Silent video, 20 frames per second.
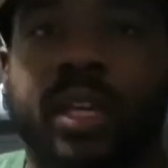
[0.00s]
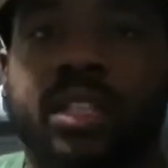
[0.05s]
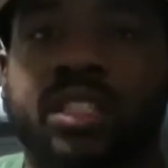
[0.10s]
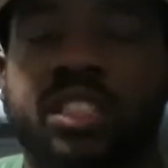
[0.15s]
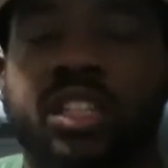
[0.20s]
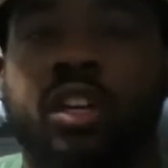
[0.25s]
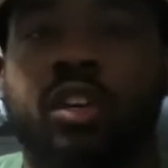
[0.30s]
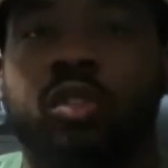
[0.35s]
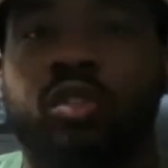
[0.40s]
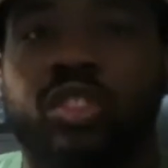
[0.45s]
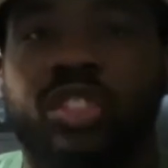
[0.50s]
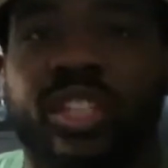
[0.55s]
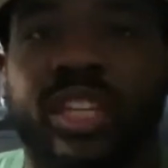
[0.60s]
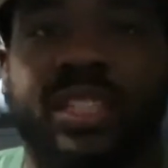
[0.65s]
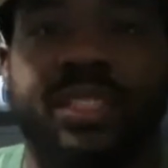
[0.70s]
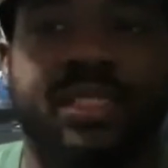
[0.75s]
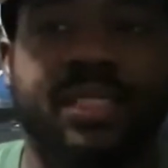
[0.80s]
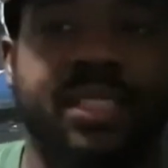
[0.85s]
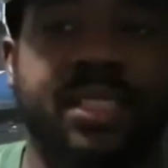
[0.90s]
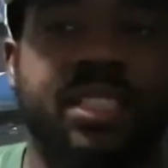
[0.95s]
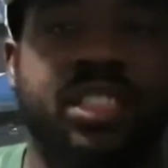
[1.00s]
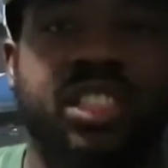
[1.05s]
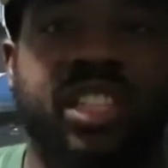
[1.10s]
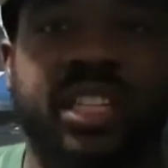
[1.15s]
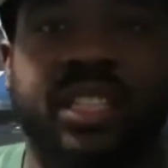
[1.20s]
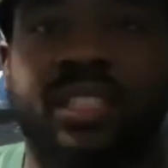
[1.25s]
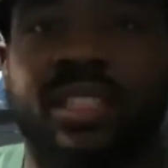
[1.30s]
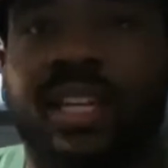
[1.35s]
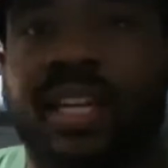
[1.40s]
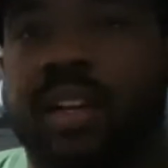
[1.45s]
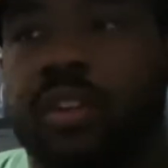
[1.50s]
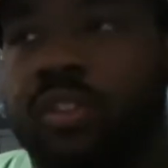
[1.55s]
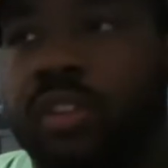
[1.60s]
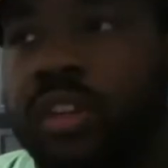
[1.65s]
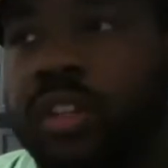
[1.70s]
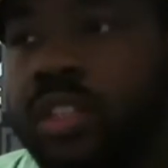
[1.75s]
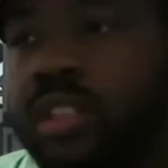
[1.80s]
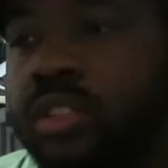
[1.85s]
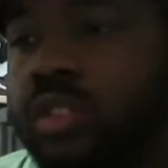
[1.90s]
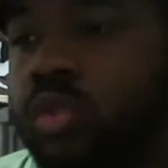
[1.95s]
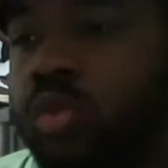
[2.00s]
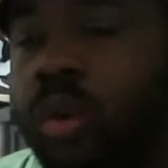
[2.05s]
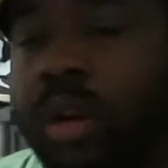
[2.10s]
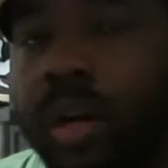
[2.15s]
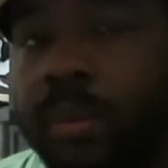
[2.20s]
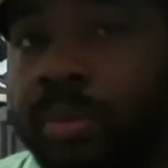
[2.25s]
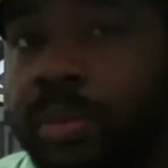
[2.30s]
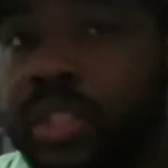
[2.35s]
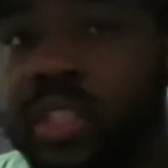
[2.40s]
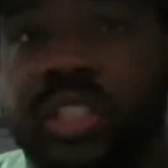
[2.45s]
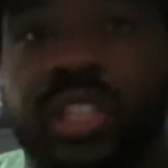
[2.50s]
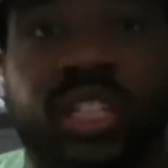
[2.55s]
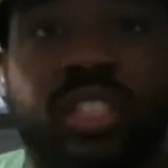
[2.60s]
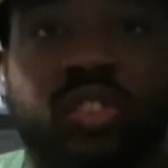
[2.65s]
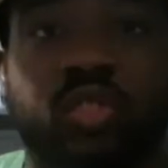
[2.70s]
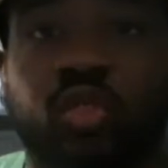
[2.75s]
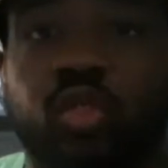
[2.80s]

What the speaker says: it's your host JT, JTown32. I appreciate you